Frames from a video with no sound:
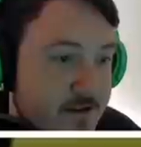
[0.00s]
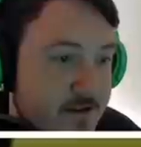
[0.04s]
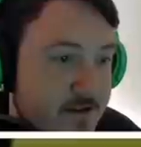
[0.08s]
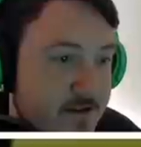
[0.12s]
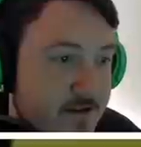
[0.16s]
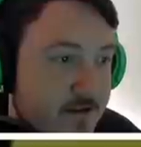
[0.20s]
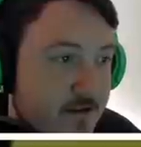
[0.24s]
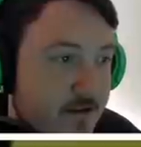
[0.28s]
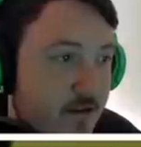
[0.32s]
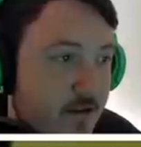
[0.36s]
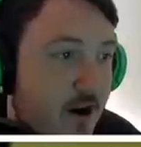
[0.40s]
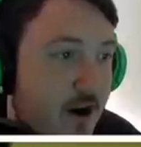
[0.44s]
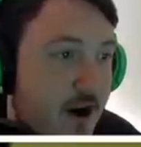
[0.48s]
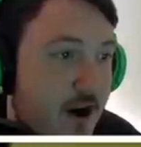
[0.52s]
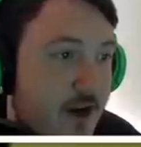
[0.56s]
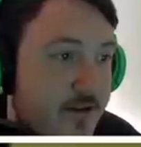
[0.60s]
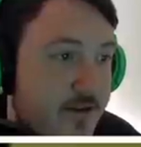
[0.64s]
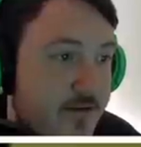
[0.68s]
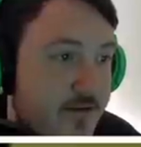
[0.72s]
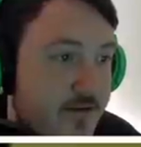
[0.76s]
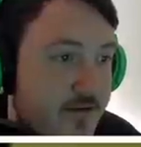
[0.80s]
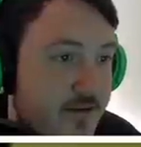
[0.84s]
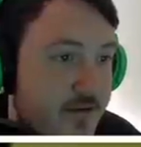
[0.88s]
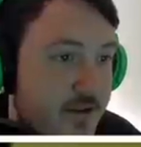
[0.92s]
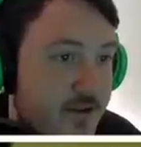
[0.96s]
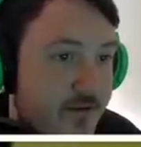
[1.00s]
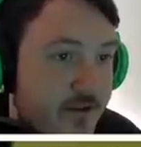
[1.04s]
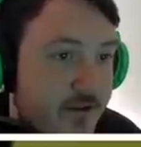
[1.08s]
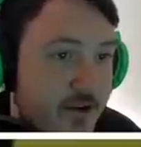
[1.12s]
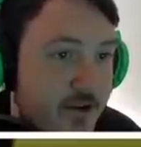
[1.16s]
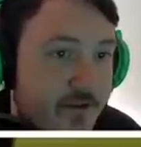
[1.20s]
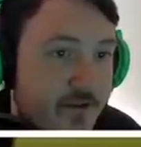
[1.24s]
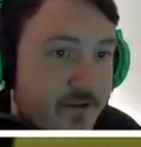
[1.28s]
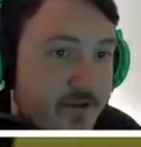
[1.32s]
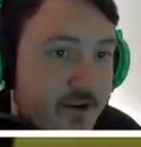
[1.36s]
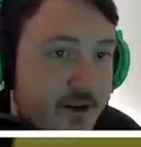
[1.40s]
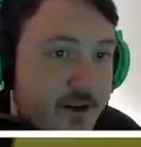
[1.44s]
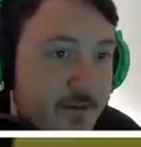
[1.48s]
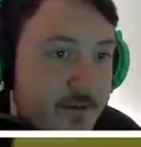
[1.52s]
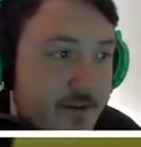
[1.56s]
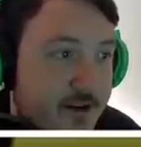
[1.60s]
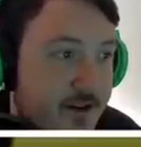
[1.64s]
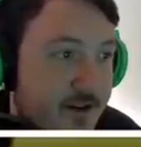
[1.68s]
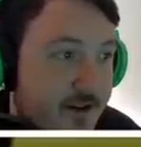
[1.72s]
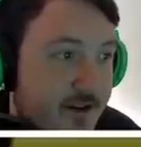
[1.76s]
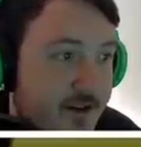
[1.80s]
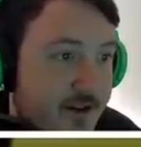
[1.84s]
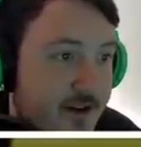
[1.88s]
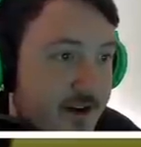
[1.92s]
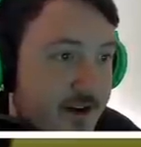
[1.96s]
that what? figment. Your first fragment.
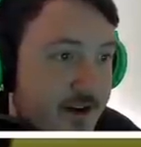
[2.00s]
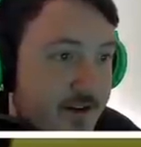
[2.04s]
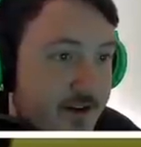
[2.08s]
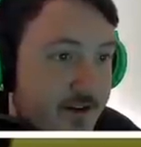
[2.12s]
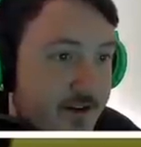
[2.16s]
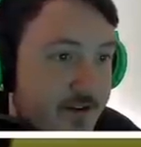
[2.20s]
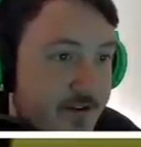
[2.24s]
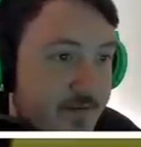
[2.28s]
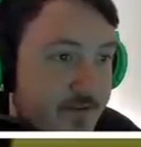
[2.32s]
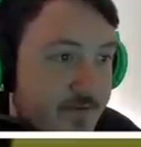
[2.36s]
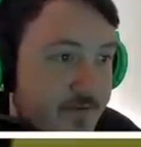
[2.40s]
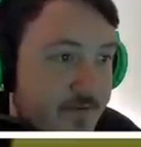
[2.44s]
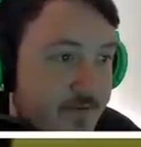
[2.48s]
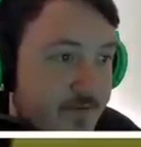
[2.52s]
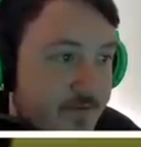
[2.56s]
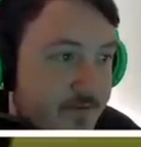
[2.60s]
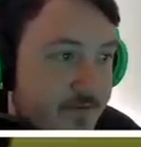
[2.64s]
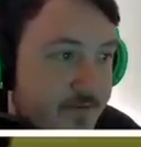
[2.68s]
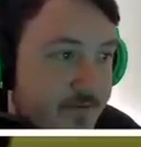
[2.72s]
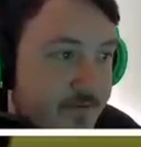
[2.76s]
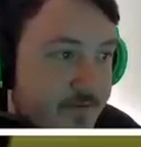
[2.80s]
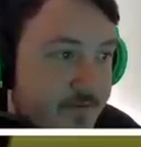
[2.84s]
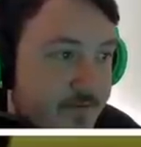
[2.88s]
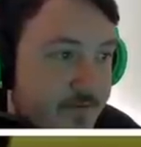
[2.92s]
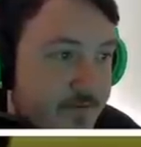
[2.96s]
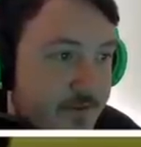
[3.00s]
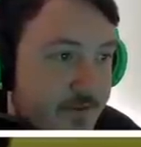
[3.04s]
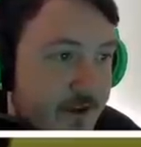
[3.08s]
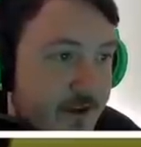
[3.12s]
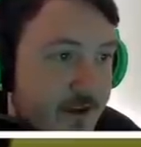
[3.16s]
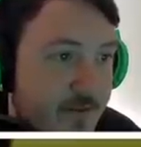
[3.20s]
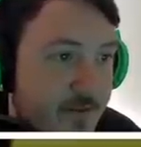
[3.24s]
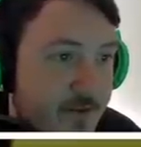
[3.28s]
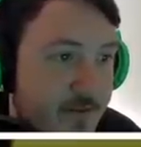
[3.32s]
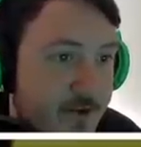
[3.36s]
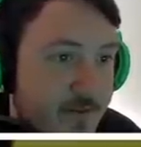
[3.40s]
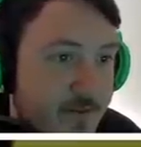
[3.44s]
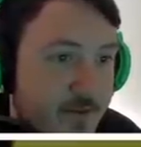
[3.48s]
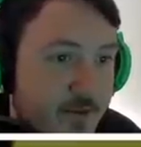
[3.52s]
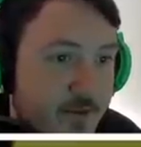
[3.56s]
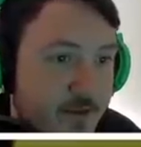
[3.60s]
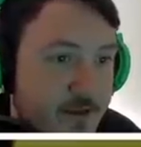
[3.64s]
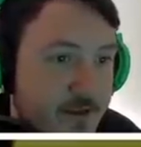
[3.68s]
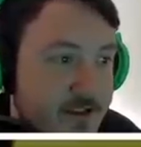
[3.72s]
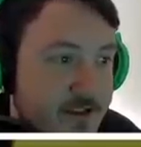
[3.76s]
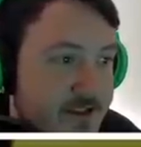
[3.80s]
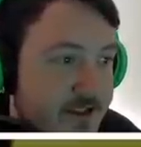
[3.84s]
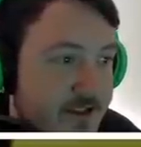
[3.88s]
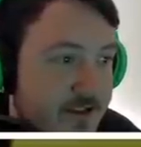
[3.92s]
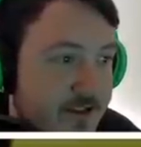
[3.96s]
Collect a hundred figment
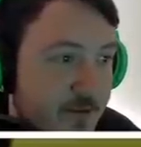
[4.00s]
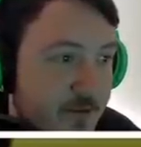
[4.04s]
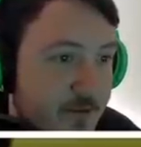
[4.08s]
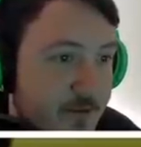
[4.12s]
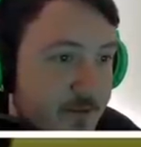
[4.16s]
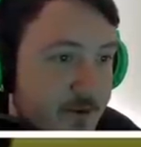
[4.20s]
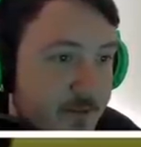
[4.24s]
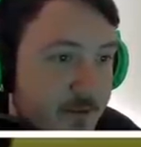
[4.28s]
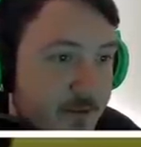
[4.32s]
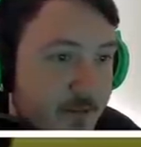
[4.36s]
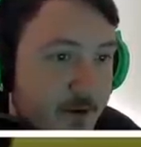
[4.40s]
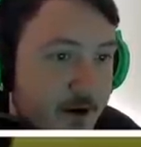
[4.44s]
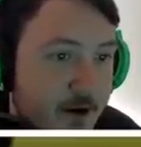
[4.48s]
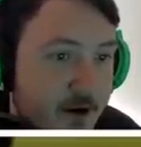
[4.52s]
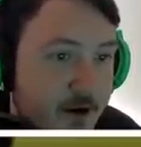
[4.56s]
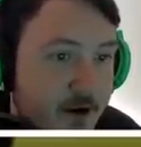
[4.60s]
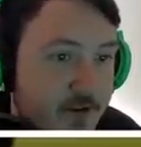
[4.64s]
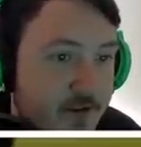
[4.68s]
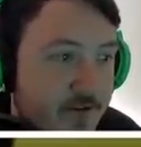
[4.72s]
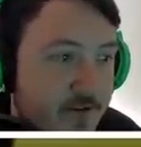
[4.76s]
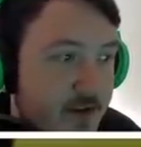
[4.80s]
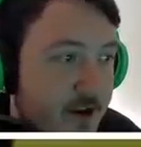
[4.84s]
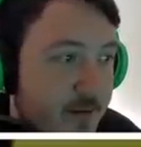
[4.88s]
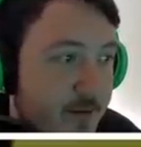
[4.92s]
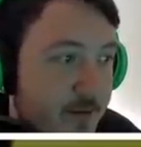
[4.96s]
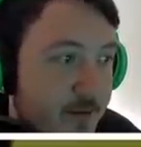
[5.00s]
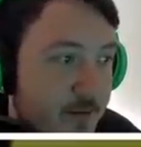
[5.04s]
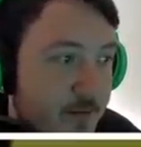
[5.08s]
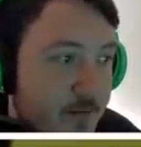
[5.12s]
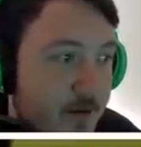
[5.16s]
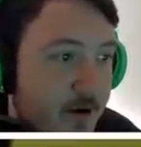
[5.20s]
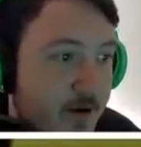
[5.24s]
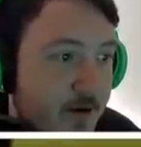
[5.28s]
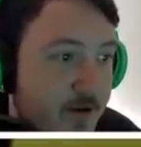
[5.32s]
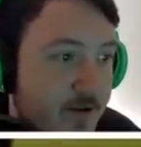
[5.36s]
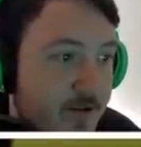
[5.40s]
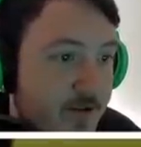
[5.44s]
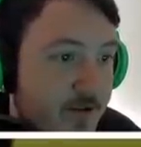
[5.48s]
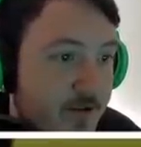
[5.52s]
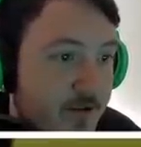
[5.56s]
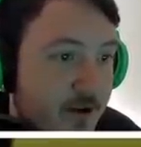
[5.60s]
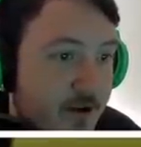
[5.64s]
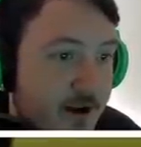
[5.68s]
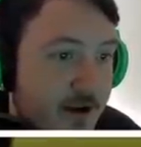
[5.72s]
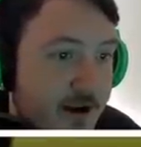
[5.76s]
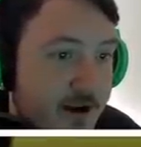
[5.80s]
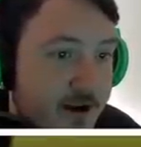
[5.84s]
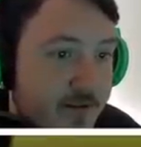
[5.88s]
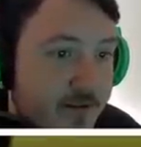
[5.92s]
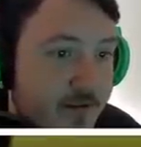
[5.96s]
points and you'll be promoted. If you get promoted to a
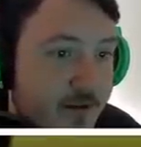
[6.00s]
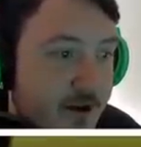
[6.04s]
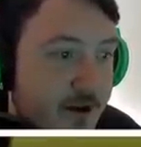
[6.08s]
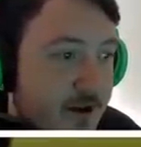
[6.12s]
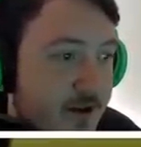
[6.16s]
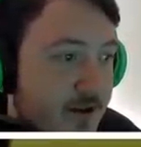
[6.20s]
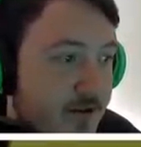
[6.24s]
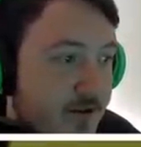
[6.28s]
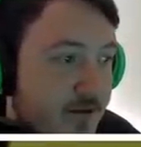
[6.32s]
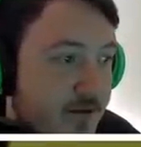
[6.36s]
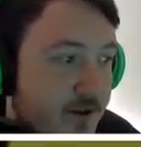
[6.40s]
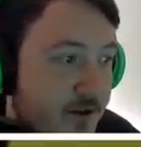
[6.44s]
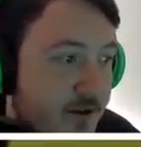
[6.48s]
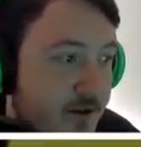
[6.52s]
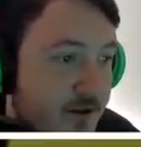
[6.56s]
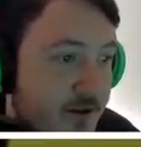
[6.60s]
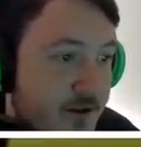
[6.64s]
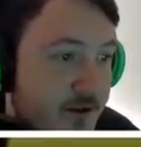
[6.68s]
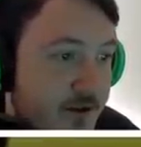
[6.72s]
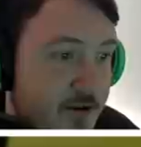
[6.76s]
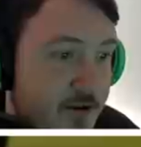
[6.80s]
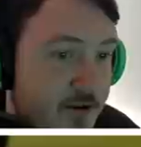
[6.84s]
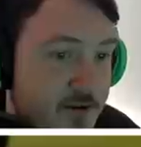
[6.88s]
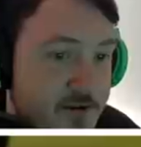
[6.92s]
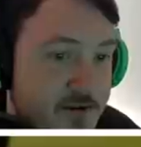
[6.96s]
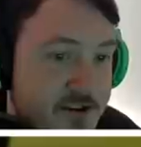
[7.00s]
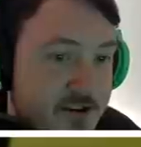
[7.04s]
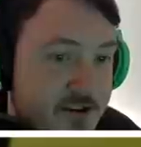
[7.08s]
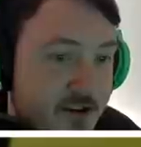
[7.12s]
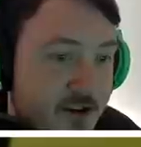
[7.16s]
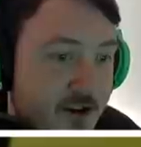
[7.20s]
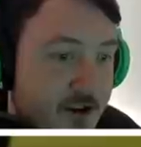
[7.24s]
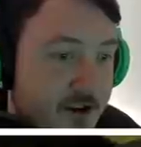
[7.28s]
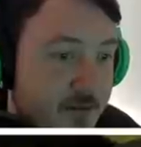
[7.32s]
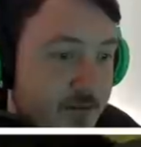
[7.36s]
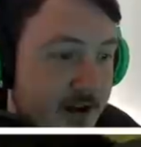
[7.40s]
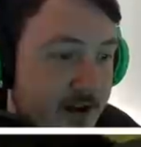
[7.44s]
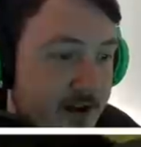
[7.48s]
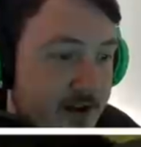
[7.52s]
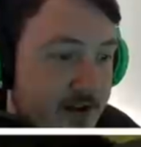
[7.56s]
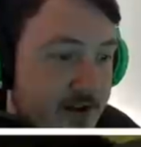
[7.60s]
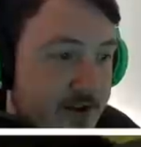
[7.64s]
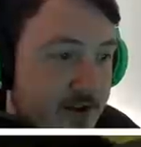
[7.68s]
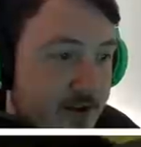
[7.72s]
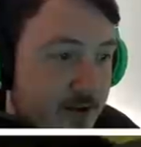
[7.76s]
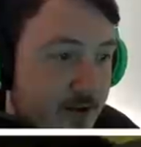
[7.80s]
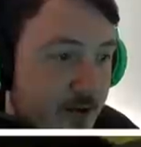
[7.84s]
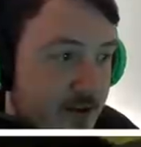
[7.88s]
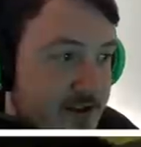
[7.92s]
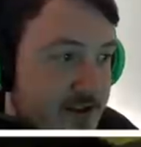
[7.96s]
high enough rank, you'll earn new psychic abilities.
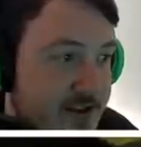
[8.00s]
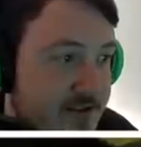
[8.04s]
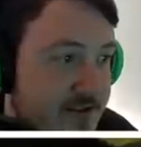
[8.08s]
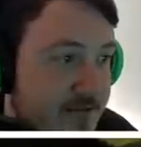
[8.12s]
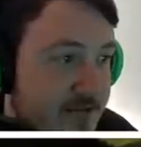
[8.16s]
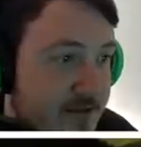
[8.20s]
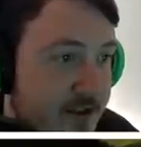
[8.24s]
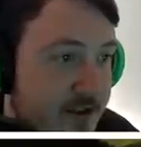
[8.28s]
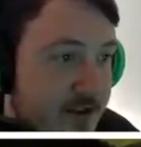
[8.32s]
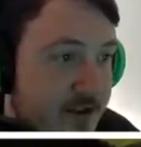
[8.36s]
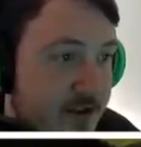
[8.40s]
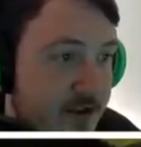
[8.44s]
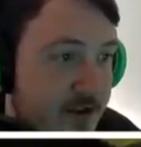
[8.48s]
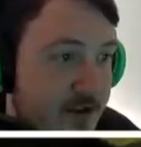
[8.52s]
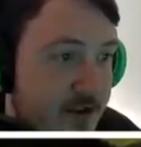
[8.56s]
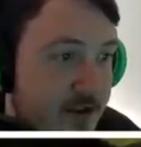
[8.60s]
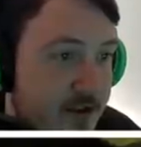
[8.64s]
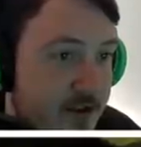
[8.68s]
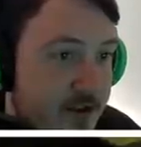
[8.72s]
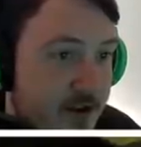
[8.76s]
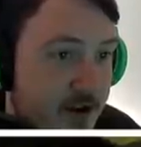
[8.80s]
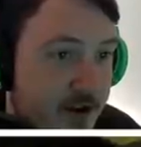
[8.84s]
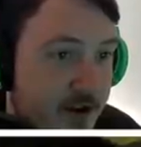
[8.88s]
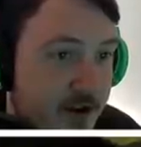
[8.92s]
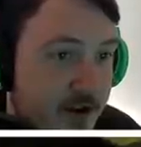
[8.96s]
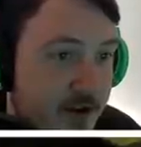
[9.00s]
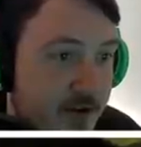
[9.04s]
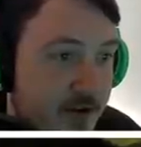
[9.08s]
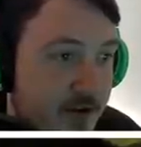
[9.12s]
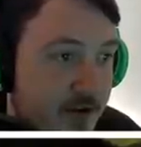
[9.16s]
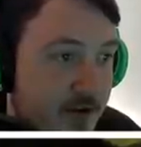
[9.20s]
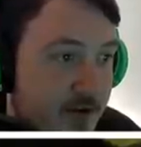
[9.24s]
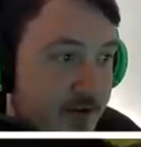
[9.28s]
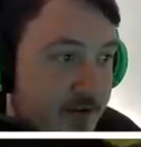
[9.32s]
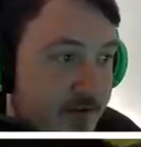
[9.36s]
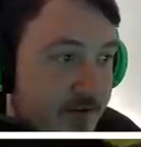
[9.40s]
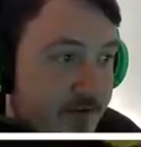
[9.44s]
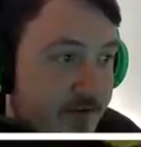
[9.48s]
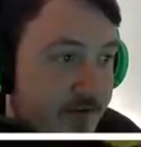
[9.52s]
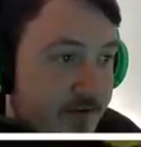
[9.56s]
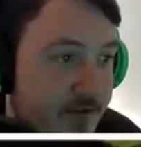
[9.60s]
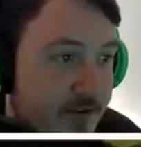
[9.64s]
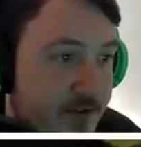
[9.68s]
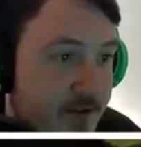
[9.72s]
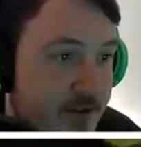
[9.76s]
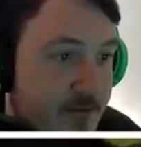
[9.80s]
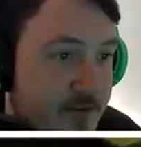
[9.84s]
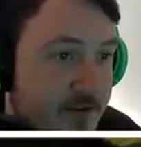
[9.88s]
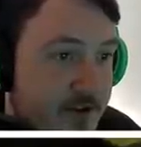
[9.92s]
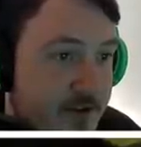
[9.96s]
Awesome. You can look at all the
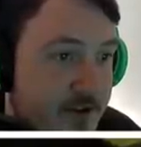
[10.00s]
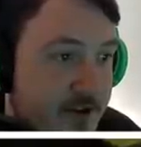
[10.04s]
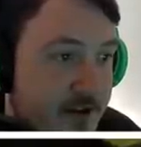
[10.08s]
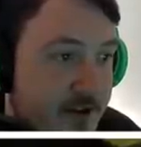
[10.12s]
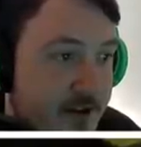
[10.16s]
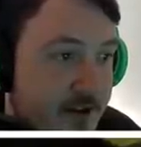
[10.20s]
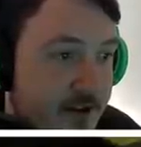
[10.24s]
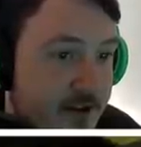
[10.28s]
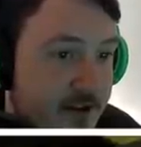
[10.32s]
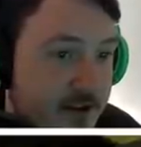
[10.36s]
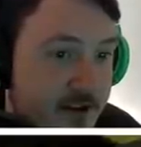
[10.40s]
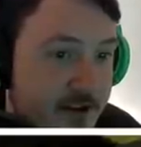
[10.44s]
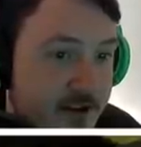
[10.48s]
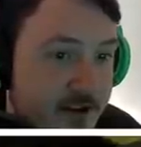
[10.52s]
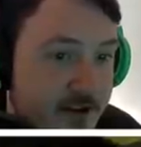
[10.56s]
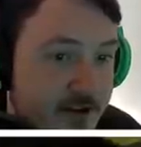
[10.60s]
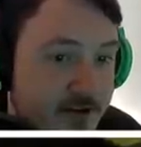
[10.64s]
figments you collected in your